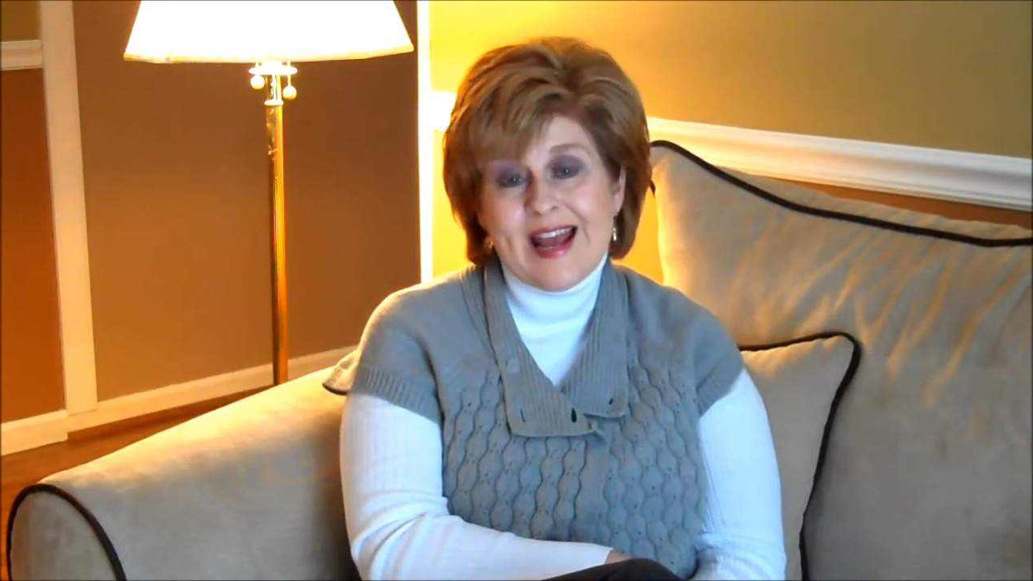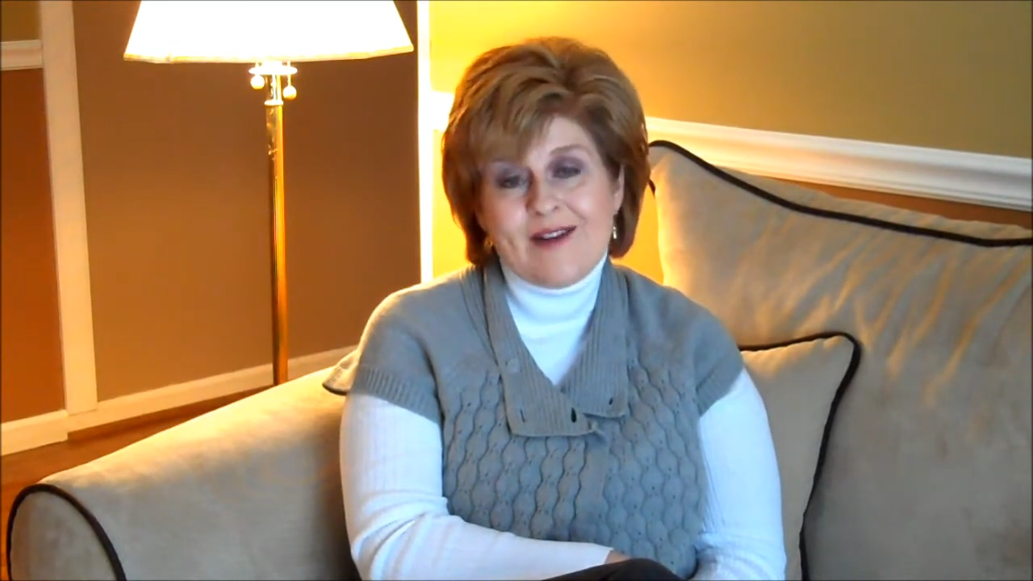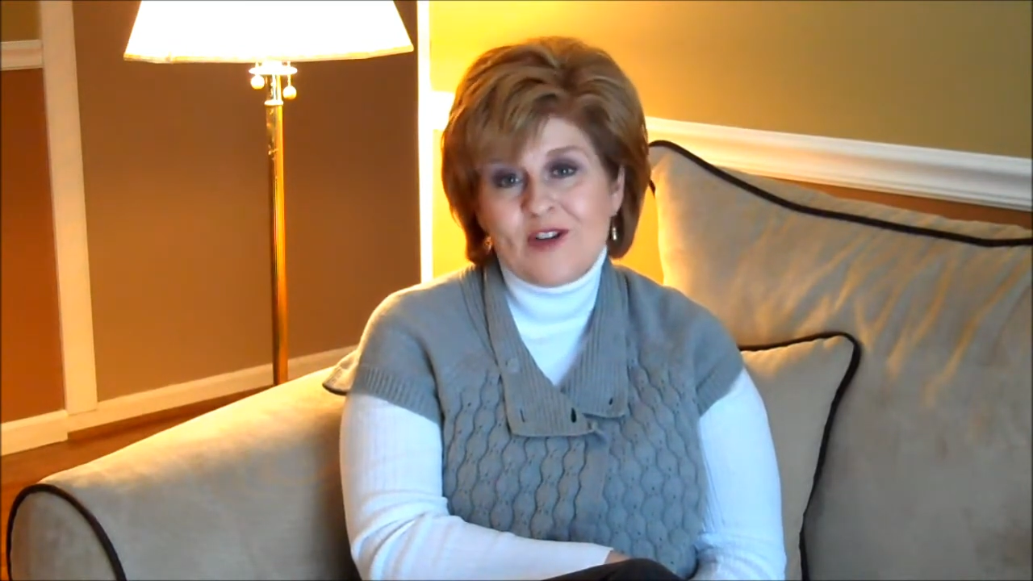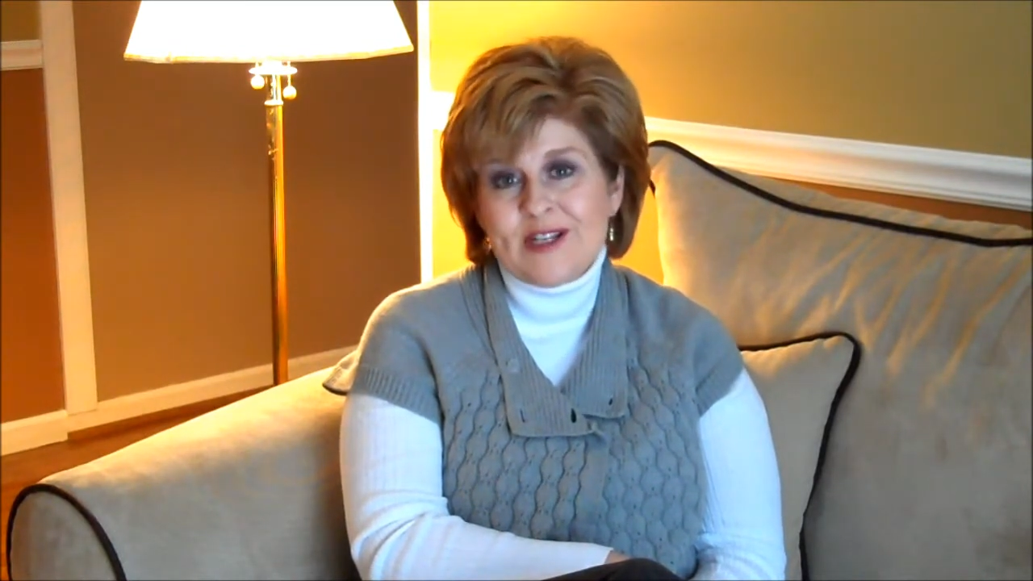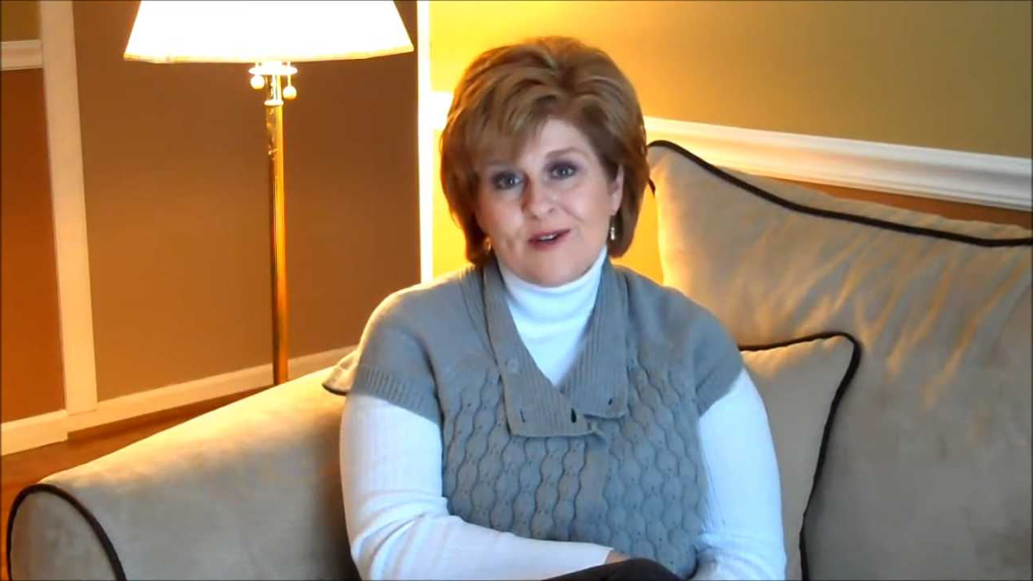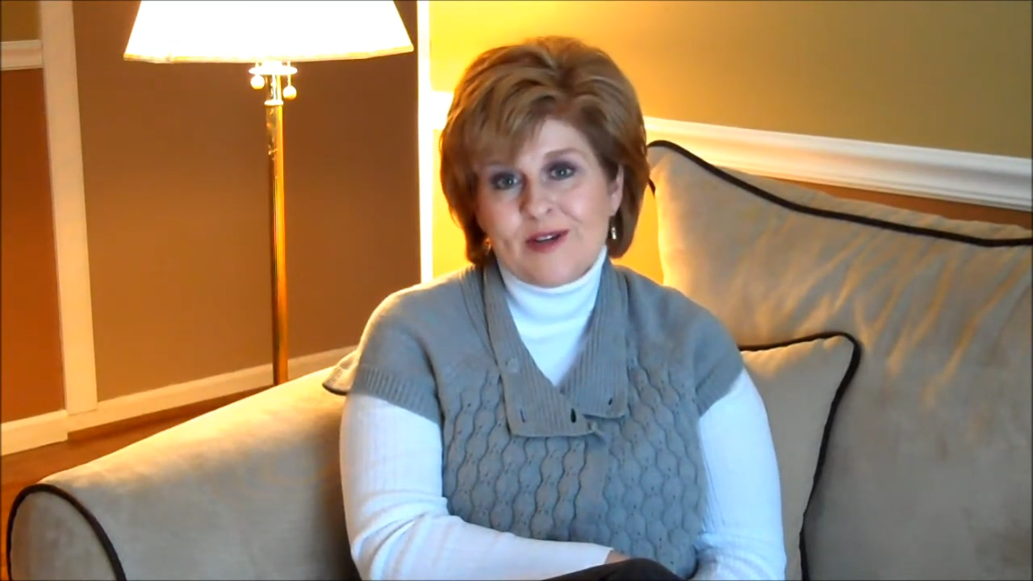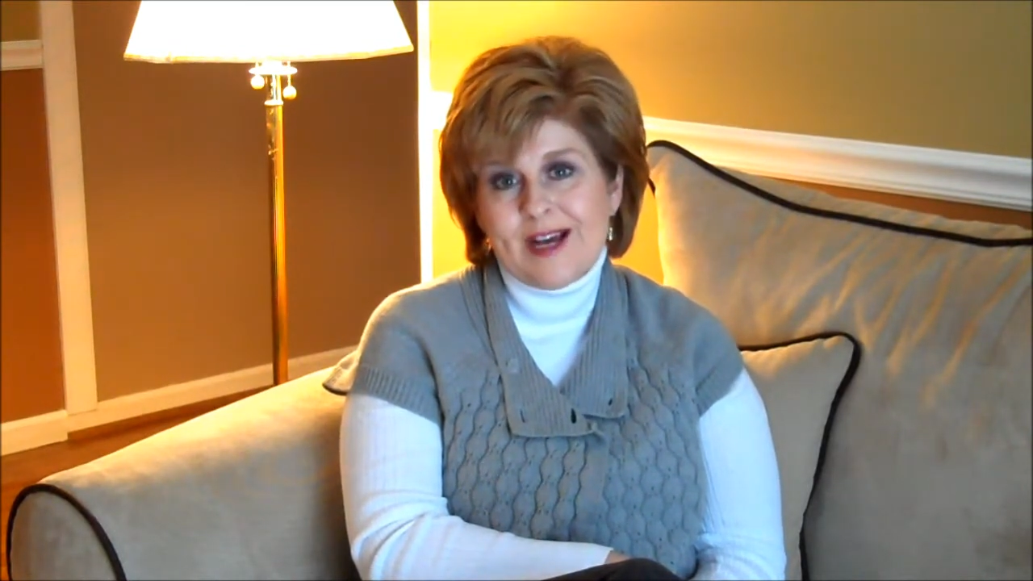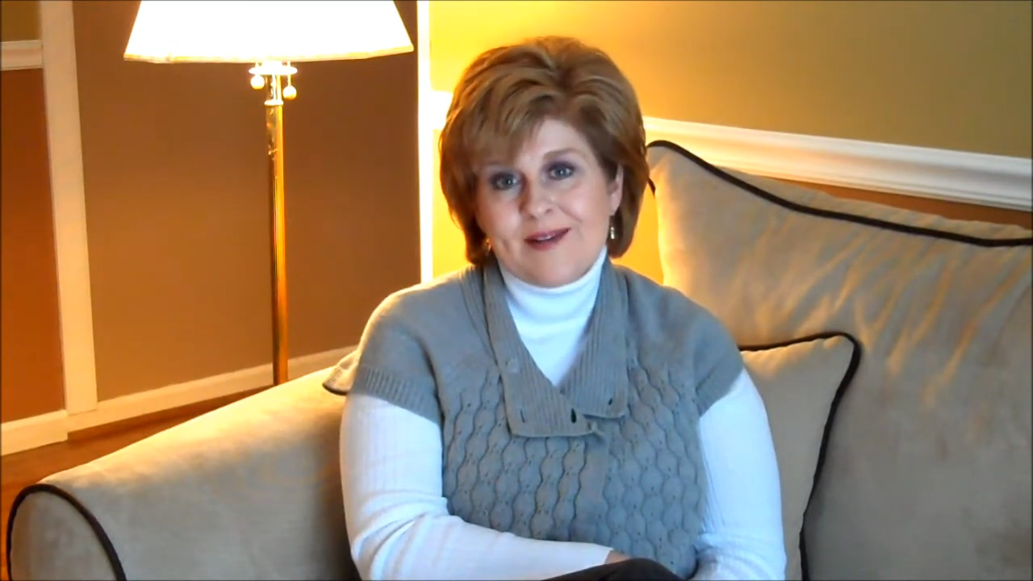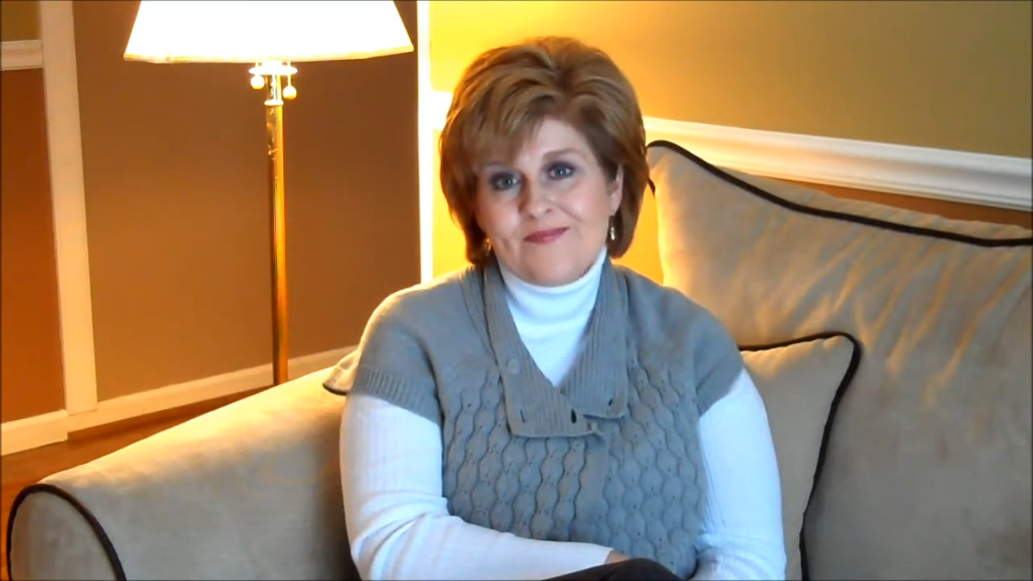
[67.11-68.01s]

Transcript: every single day.